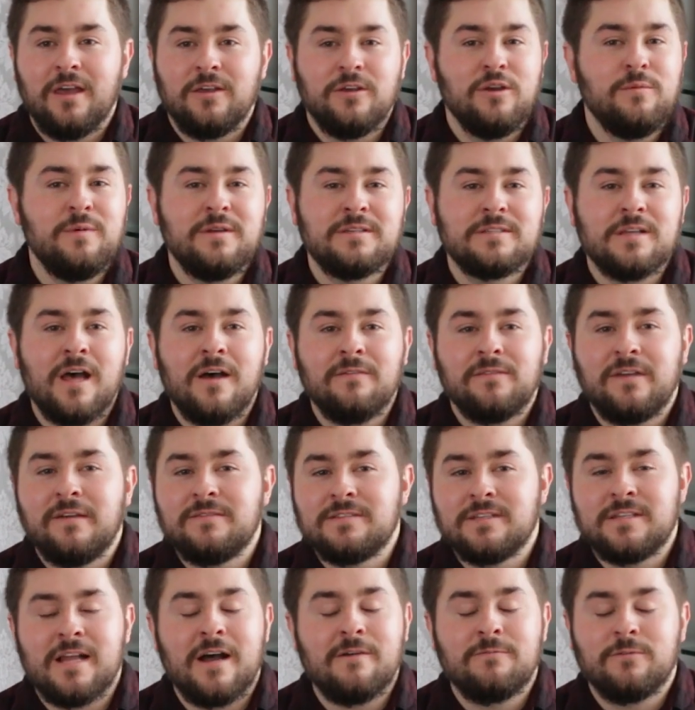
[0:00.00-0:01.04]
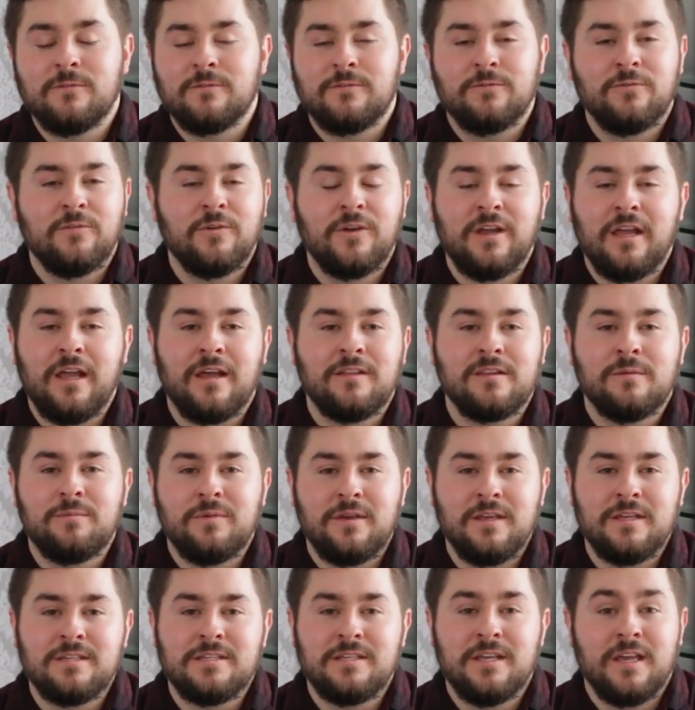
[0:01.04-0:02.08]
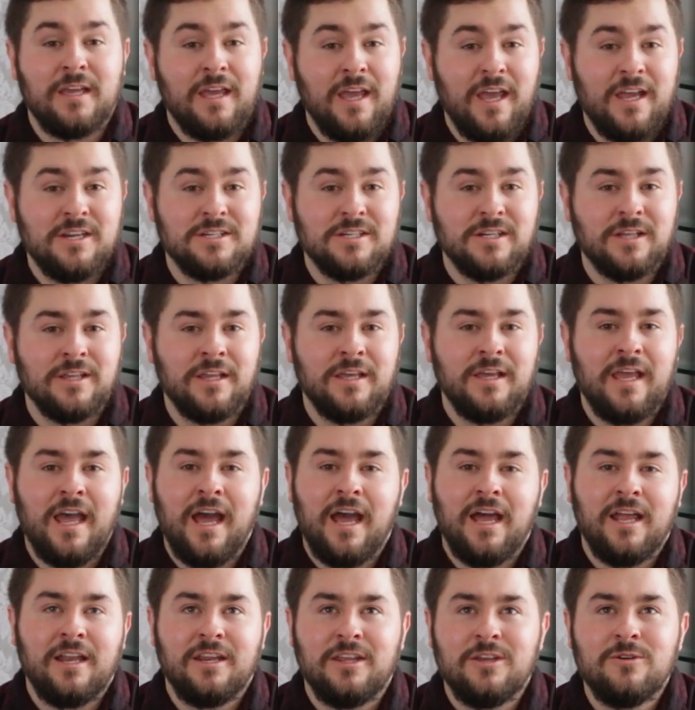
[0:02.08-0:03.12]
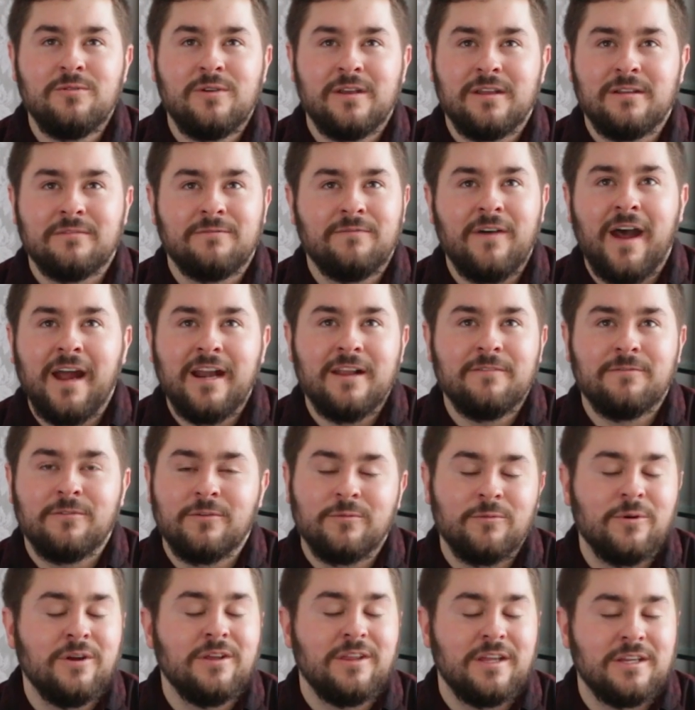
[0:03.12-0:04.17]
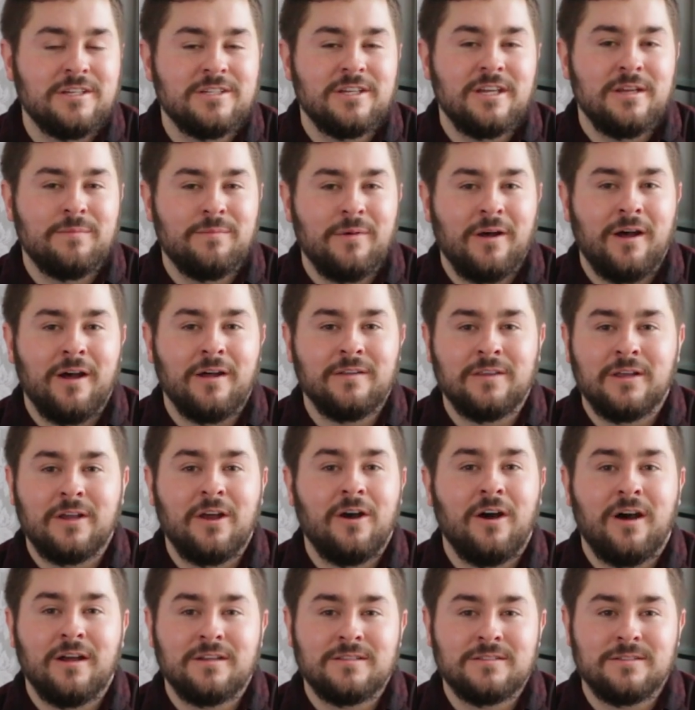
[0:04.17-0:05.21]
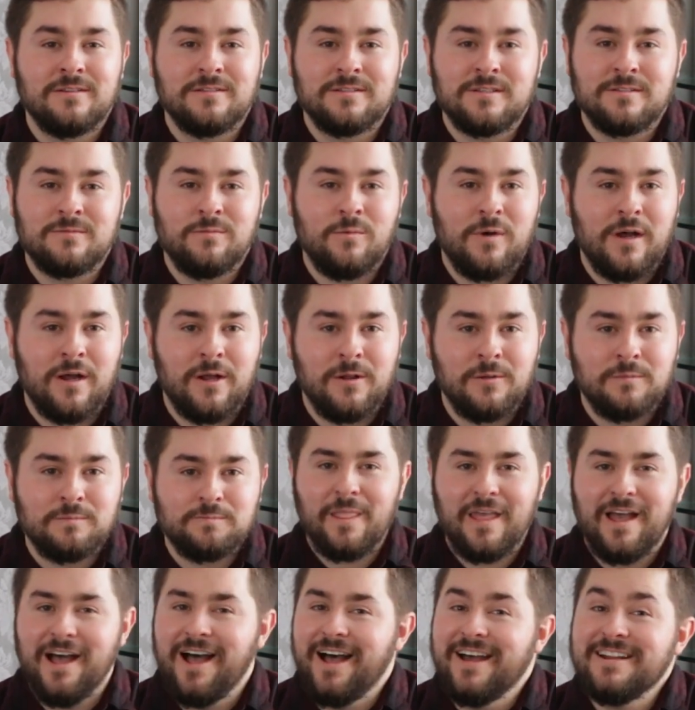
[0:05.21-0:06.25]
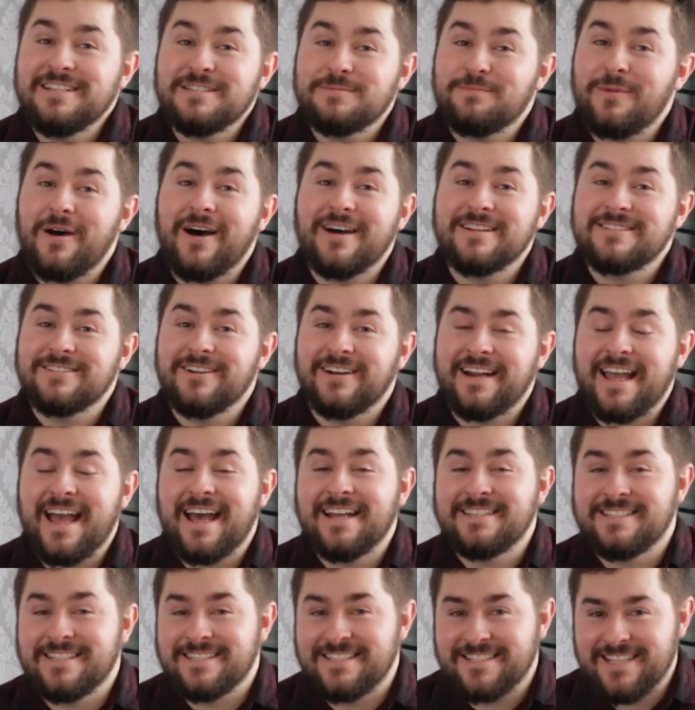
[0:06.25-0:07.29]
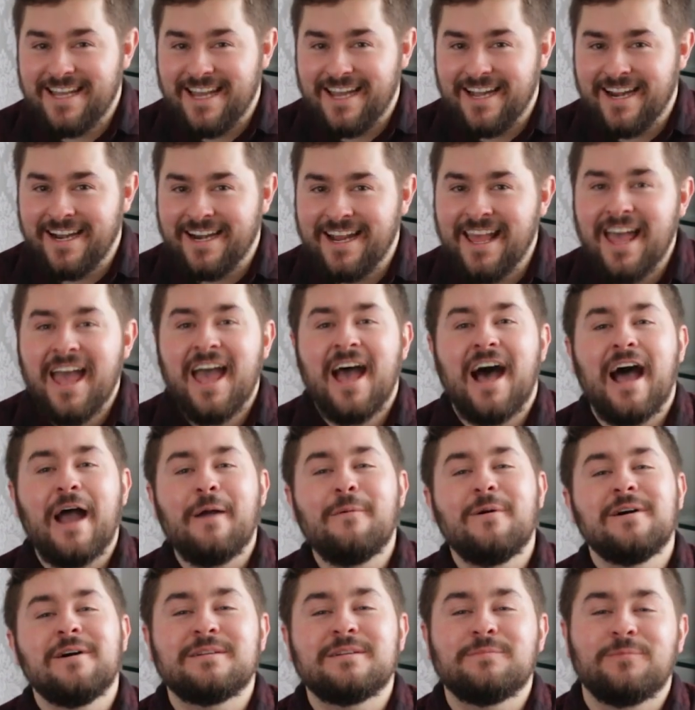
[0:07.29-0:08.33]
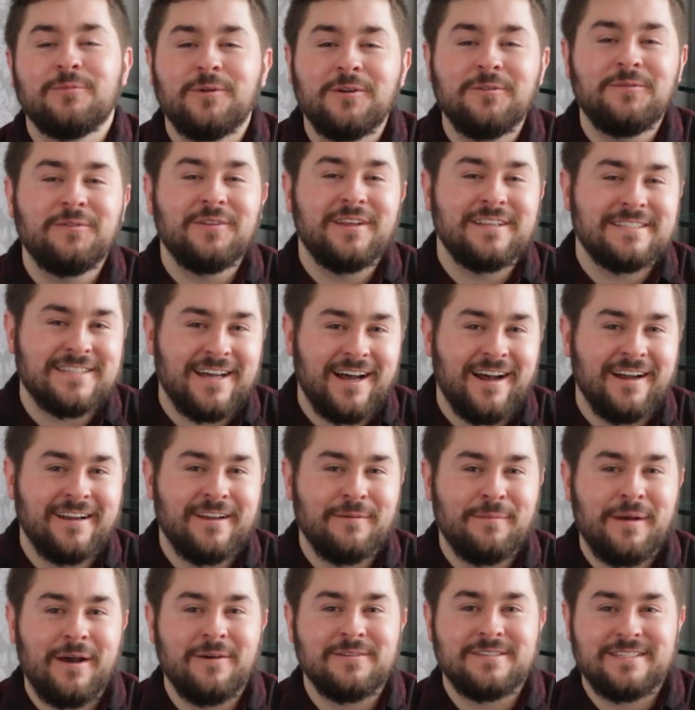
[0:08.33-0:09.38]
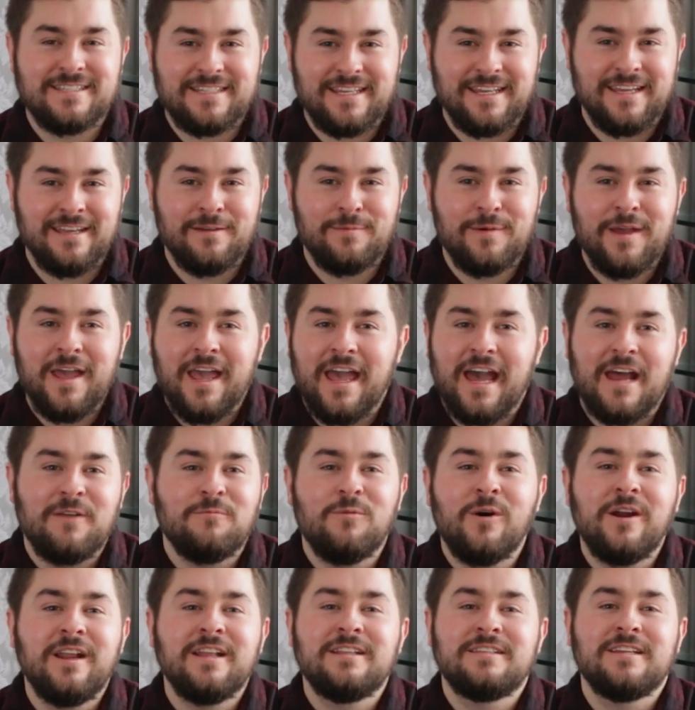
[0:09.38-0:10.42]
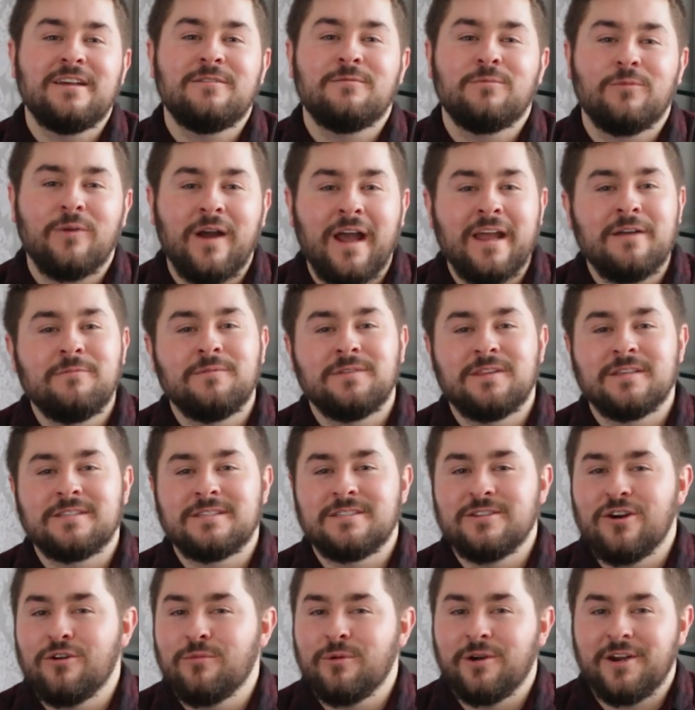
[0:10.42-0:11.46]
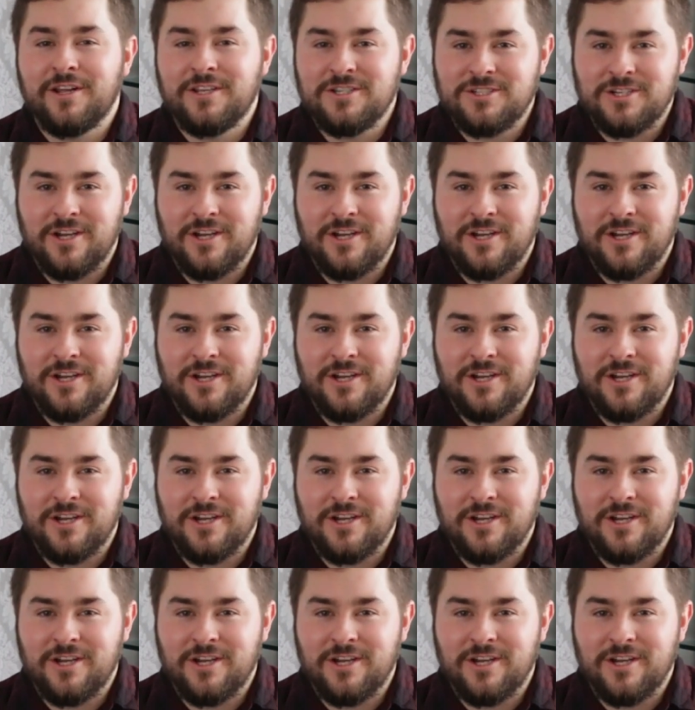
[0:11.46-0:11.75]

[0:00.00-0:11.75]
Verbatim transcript: Ubisoft gives it out for free on the PC occasionally, and you can find it for really cheap on the consoles as well. Unsponsored ads aside, I to briefly talk about Steep and what it did right with the snowboarding